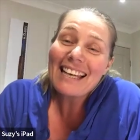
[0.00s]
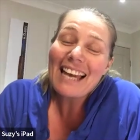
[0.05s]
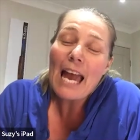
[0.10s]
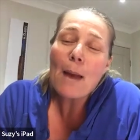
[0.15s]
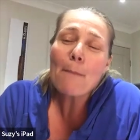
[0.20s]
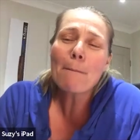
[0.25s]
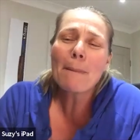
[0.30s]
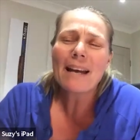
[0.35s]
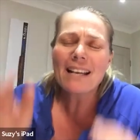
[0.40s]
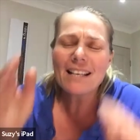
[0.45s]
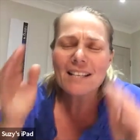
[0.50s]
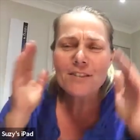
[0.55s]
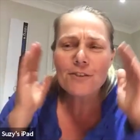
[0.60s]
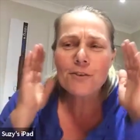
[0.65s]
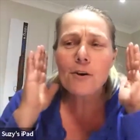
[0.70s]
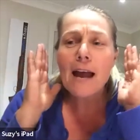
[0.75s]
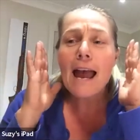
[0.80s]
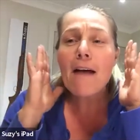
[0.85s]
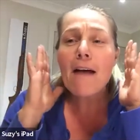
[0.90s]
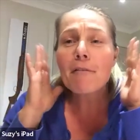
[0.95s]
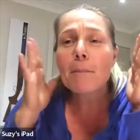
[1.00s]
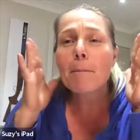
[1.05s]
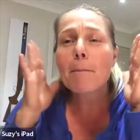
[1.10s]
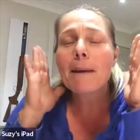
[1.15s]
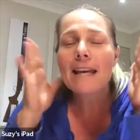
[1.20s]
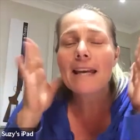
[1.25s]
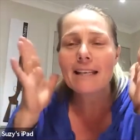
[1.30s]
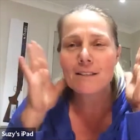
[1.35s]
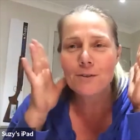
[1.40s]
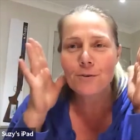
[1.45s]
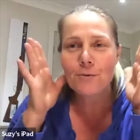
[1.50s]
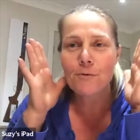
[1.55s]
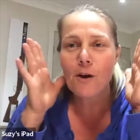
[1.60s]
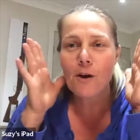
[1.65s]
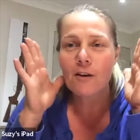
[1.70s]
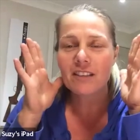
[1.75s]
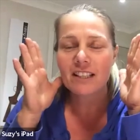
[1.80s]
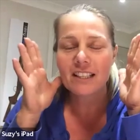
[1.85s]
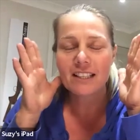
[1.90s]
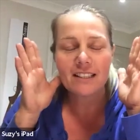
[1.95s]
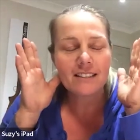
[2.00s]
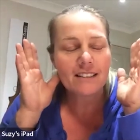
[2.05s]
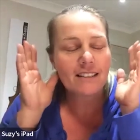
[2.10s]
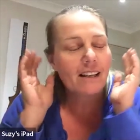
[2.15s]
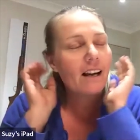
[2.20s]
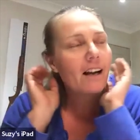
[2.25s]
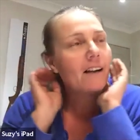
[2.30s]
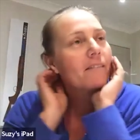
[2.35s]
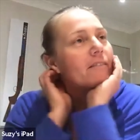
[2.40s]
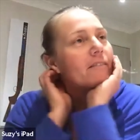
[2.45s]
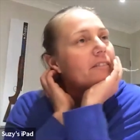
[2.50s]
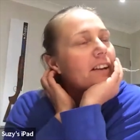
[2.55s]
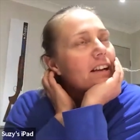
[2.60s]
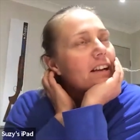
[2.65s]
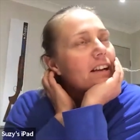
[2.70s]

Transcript: and make sure I have a picture of it. I've